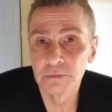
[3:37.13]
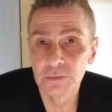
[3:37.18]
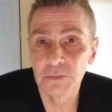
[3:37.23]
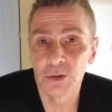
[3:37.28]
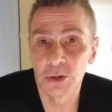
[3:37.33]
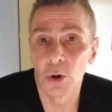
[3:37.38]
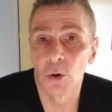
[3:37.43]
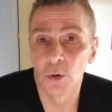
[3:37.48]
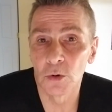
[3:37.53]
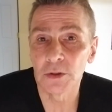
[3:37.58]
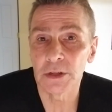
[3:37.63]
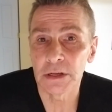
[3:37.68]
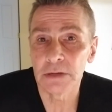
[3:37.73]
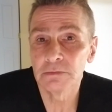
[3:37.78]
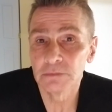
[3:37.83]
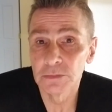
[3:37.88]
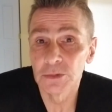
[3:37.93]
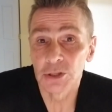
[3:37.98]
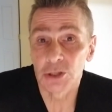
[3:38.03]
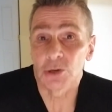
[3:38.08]
totally
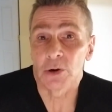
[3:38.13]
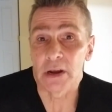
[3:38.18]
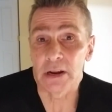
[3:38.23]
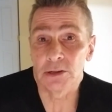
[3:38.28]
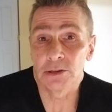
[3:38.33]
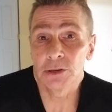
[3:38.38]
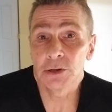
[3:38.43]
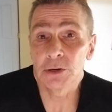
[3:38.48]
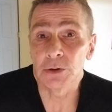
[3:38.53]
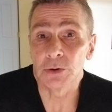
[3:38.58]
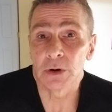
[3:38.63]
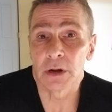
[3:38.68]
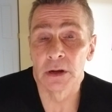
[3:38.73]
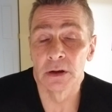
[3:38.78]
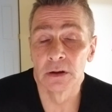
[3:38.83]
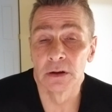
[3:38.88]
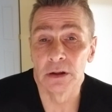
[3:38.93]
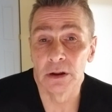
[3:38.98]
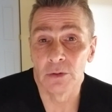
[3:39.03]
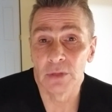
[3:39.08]
straight dude.
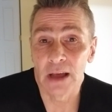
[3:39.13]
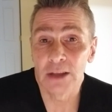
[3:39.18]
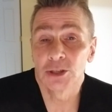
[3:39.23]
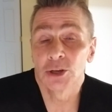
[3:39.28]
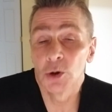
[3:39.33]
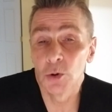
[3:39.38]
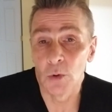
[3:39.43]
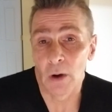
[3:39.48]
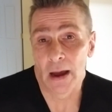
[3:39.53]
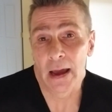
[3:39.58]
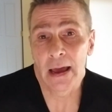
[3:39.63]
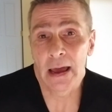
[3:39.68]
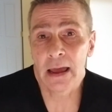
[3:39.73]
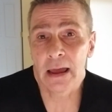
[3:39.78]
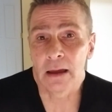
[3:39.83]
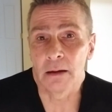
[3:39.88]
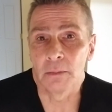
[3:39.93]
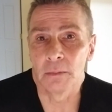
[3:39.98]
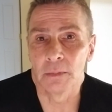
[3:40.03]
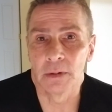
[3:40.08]
That's who I
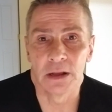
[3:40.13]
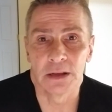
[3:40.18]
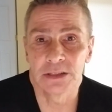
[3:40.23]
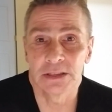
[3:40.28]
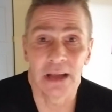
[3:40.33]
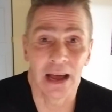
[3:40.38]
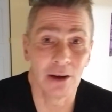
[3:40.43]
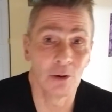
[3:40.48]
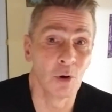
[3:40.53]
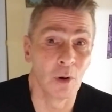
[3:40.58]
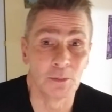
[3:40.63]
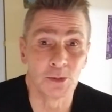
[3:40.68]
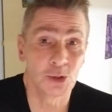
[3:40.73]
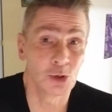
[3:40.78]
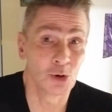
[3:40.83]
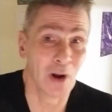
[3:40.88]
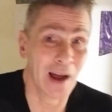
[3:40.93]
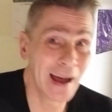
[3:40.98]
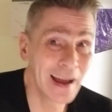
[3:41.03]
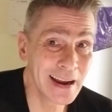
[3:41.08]
am. It's not who I'm
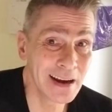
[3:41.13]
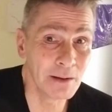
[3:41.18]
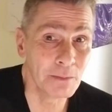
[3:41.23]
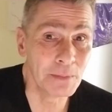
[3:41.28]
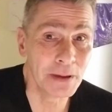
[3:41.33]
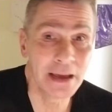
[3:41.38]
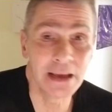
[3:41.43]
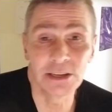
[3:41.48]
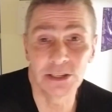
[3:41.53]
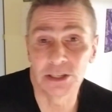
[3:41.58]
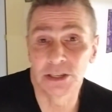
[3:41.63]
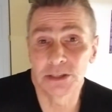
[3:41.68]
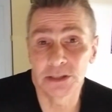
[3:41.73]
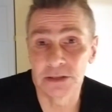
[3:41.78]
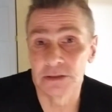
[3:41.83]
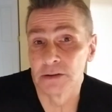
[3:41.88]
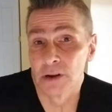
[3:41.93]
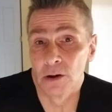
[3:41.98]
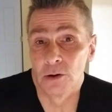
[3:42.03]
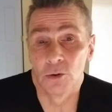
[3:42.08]
trying to be. It's
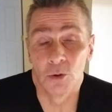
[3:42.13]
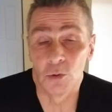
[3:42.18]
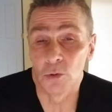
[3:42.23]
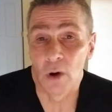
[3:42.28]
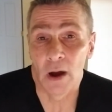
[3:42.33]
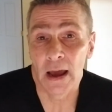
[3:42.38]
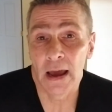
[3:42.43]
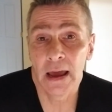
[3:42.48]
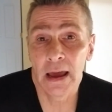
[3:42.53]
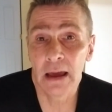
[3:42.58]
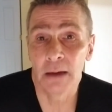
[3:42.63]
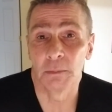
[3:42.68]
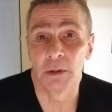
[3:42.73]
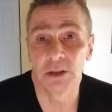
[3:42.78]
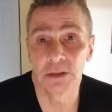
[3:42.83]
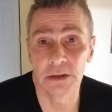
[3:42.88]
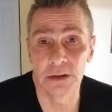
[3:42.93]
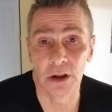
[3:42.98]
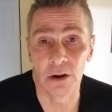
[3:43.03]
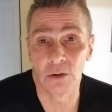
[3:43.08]
just, who I am.
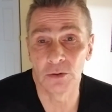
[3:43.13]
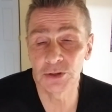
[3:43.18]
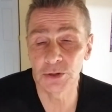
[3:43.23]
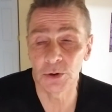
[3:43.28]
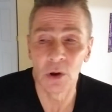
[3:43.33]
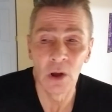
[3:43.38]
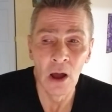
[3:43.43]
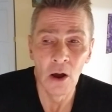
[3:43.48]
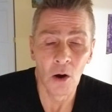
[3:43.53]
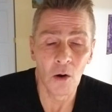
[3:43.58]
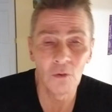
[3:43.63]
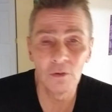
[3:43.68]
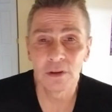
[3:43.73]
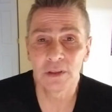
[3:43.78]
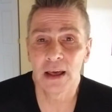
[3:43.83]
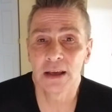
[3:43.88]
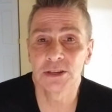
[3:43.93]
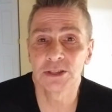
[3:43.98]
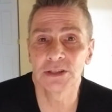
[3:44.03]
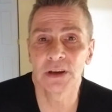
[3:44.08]
So over the
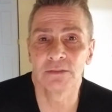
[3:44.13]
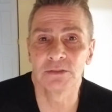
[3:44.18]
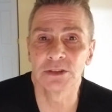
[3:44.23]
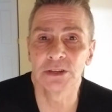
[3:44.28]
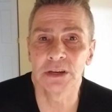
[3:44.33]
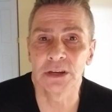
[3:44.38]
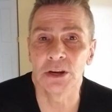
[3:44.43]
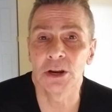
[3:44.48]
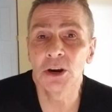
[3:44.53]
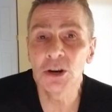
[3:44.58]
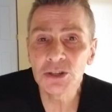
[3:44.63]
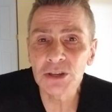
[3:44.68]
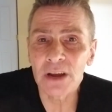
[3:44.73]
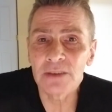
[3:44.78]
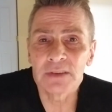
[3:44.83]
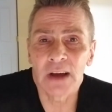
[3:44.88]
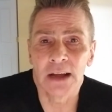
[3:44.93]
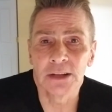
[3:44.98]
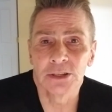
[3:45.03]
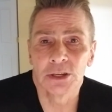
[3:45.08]
last 17 years,
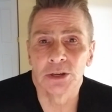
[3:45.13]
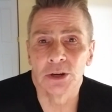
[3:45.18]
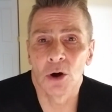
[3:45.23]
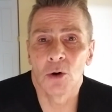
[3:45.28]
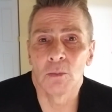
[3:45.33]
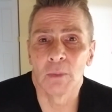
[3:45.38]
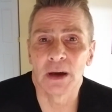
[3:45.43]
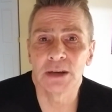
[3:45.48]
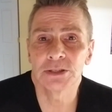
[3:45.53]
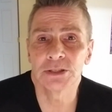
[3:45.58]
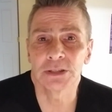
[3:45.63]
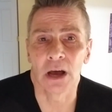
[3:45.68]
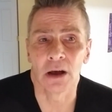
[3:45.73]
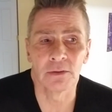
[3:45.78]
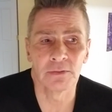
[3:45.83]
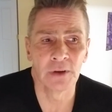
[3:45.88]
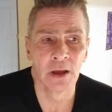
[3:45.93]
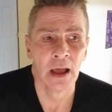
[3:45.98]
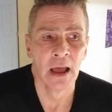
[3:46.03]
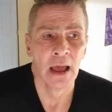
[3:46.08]
I've got to know
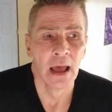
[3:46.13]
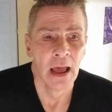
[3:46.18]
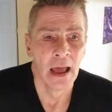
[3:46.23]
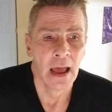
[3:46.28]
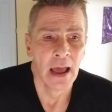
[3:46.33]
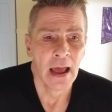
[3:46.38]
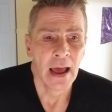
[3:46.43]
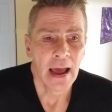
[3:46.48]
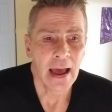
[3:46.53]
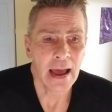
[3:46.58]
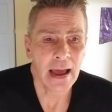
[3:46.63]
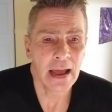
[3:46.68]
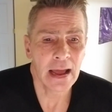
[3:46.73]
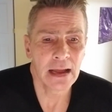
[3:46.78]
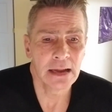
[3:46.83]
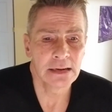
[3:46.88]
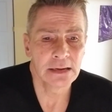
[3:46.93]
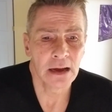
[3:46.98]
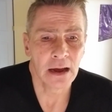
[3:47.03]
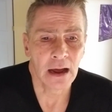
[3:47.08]
myself.
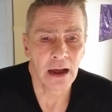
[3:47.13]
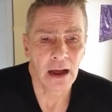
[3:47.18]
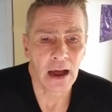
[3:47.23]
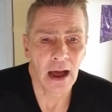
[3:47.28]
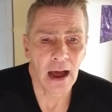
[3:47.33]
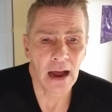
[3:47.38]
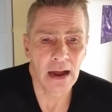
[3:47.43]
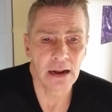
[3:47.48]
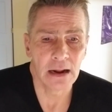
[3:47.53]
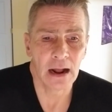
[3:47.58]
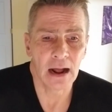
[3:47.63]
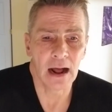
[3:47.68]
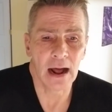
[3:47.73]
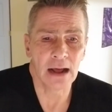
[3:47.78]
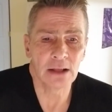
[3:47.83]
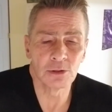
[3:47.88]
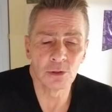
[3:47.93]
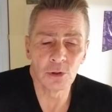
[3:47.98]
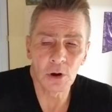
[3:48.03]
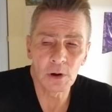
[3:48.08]
And
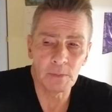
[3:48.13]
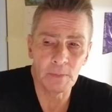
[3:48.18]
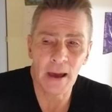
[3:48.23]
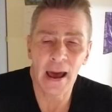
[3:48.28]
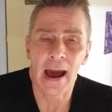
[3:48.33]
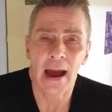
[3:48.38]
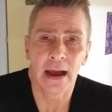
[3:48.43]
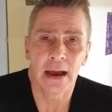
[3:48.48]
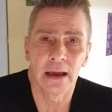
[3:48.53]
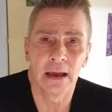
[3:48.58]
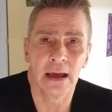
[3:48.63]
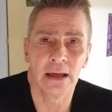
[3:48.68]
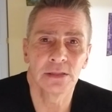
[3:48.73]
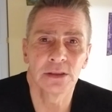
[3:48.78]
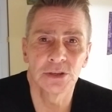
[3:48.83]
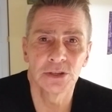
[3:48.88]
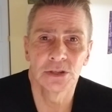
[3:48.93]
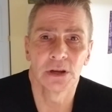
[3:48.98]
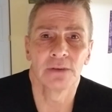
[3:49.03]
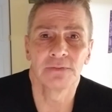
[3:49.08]
I look back at the
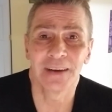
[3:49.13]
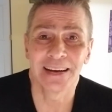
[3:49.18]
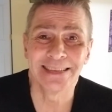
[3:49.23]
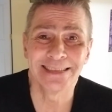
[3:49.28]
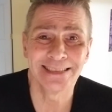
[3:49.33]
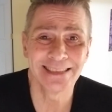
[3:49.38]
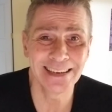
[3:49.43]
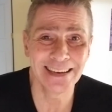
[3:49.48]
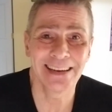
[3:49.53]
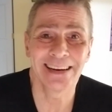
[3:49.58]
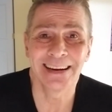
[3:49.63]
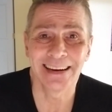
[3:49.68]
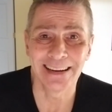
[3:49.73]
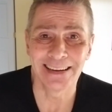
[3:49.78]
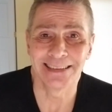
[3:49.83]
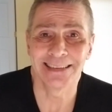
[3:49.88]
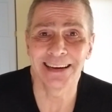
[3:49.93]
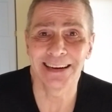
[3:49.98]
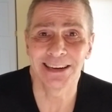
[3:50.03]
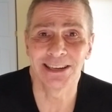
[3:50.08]
stuff I did in
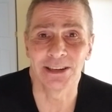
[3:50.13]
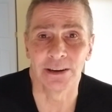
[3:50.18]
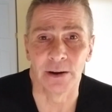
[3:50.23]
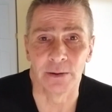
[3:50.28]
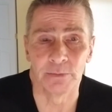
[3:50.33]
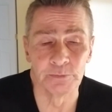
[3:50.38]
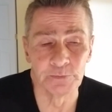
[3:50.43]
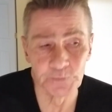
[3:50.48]
addiction.